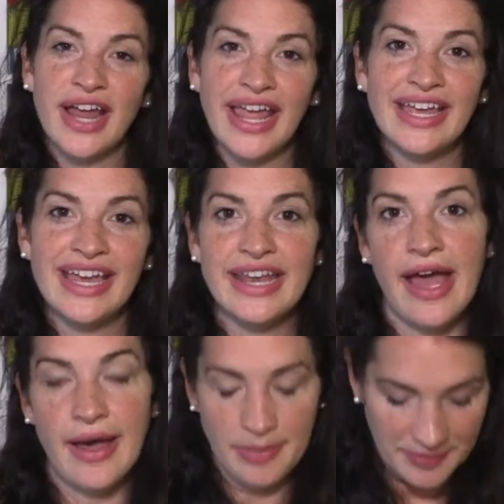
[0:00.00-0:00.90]
eight and
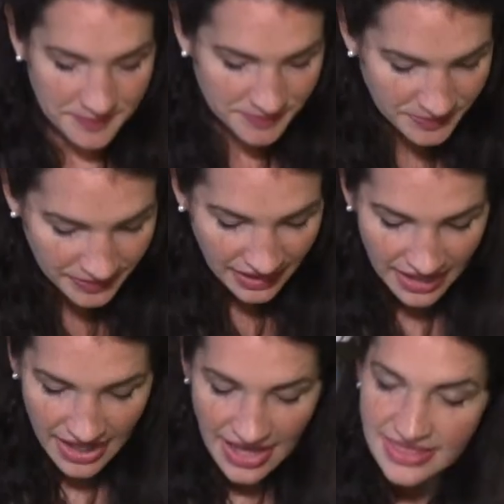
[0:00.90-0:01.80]
up.
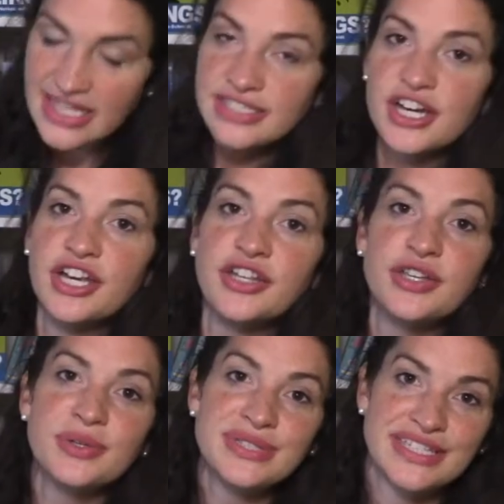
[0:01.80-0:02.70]
These are a
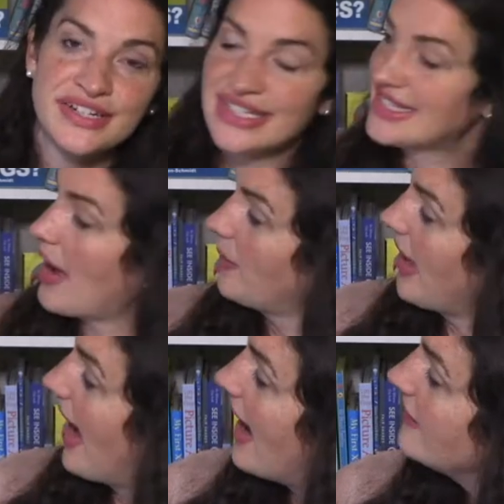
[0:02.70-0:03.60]
new series that we
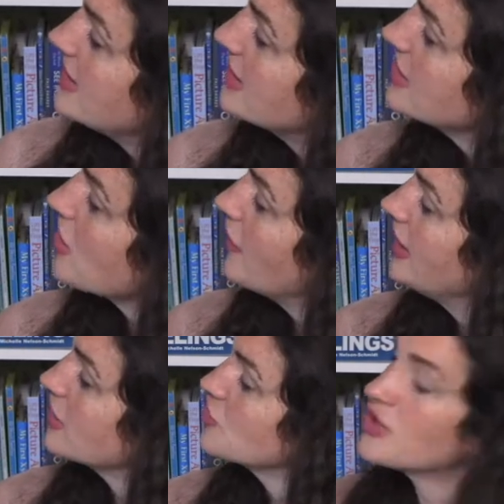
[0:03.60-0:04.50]
have. This is called
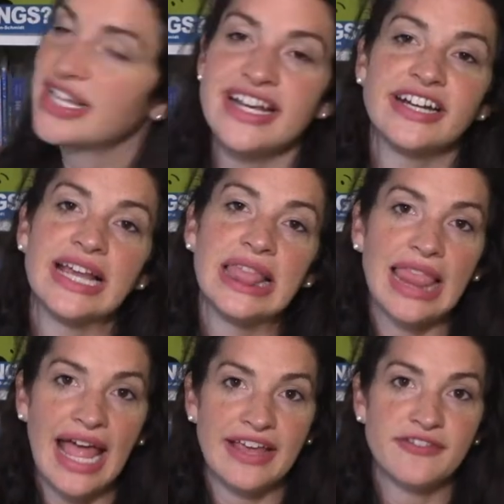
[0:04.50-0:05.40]
The Extraordinary
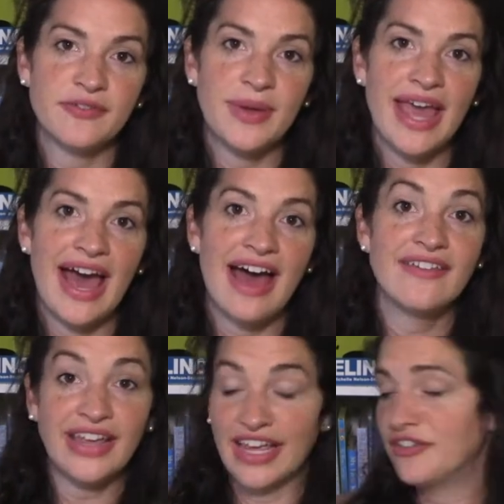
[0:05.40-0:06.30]
Life. We
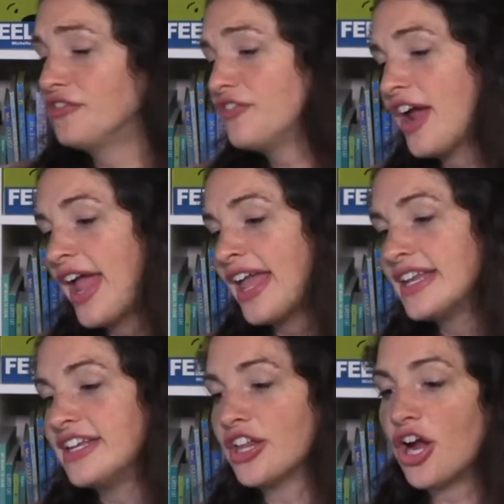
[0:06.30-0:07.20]
have Anne Frank,
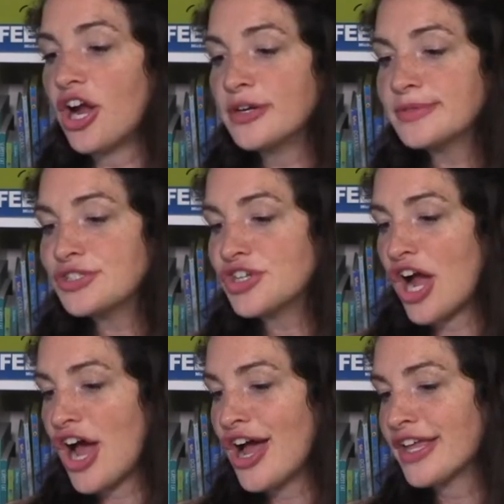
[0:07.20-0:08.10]
Neil
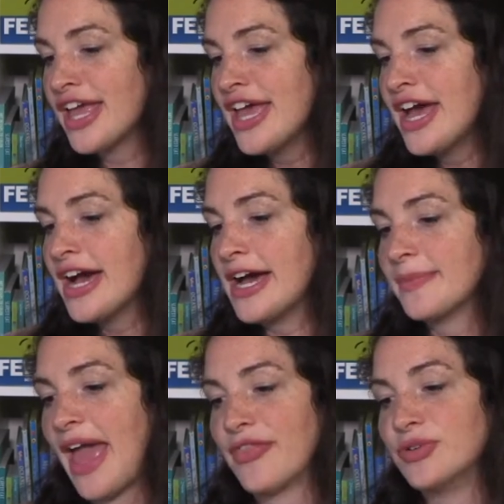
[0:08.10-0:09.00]
Armstrong,
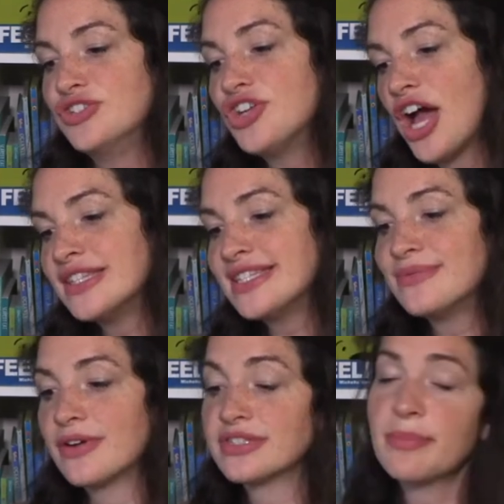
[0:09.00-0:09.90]
um, Katherine Johnson,
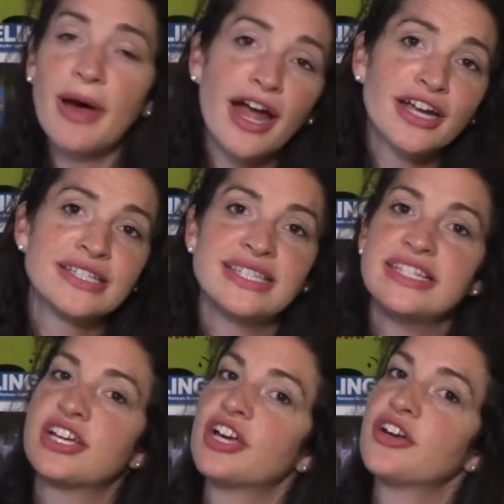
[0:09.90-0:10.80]
Rosa Parks.
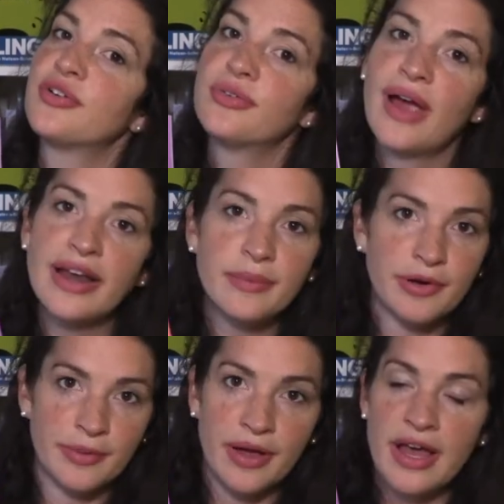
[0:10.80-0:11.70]
These are
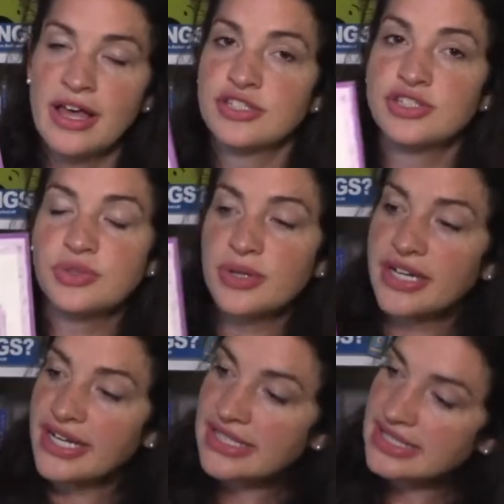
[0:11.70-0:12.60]
incredible
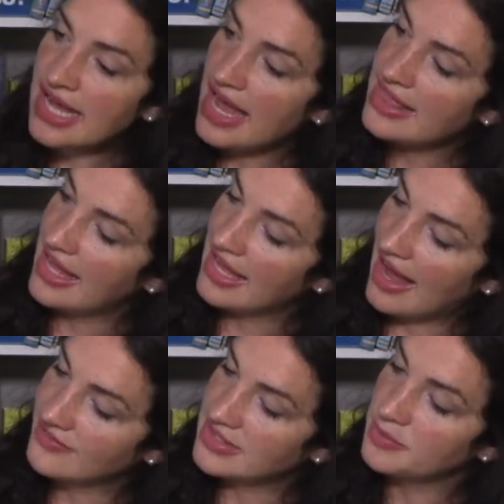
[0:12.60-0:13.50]
stories and they
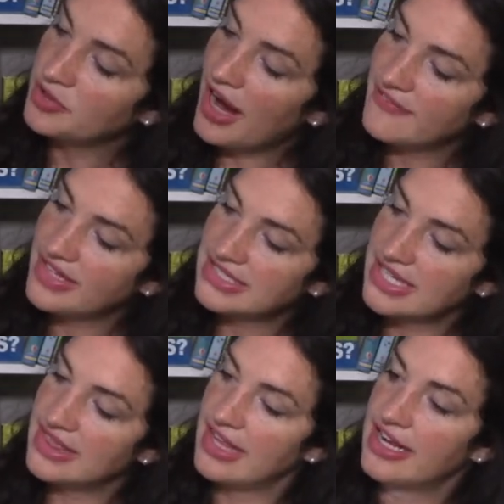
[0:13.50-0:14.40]
have some graphics
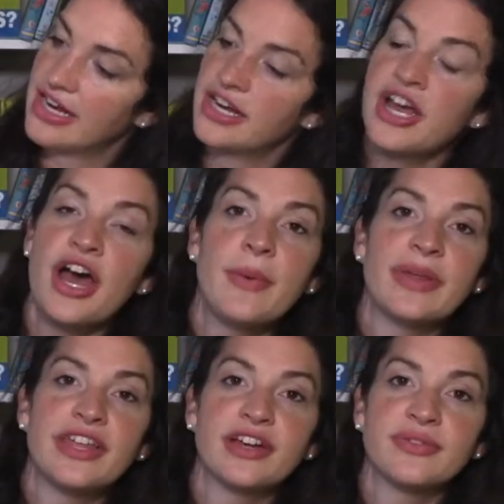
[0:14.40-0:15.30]
in there,
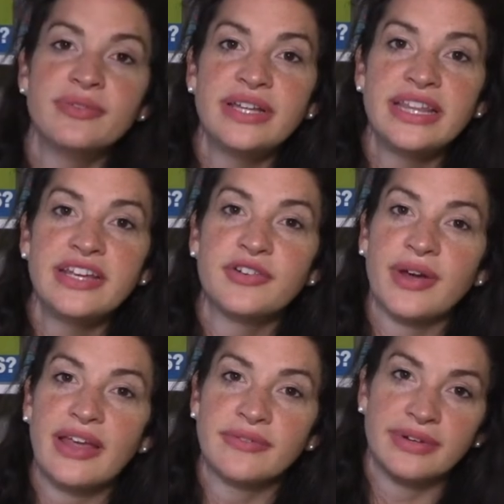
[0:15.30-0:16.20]
but they're really
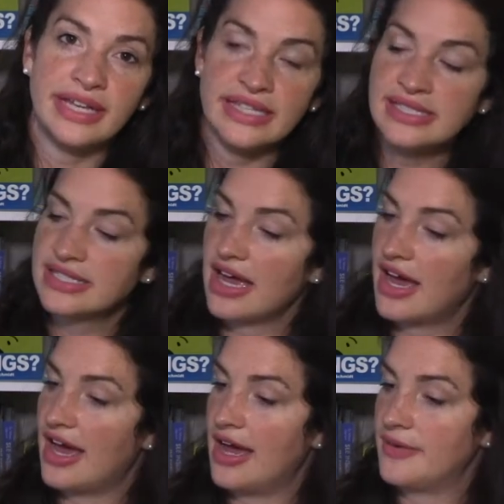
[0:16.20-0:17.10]
great reads
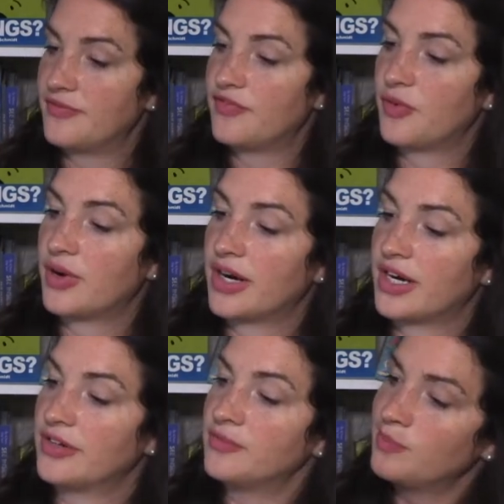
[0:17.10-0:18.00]
um,
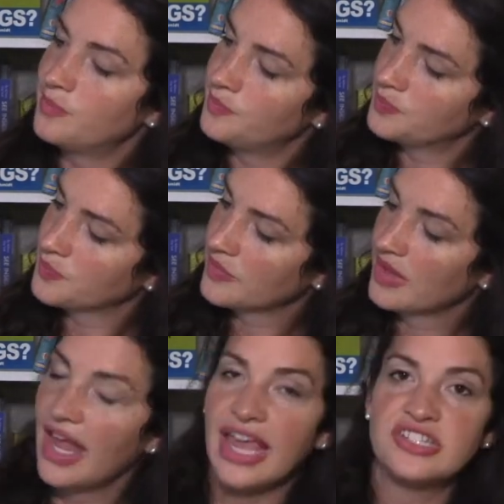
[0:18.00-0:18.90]
for
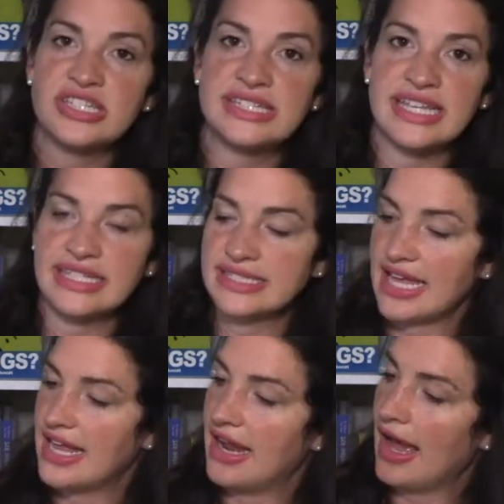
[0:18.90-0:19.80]
ages six
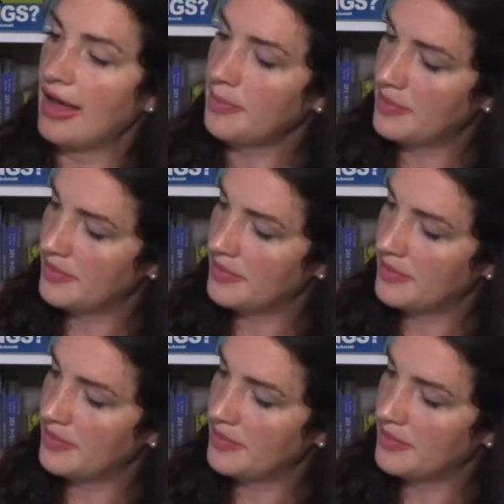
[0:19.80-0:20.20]
and up.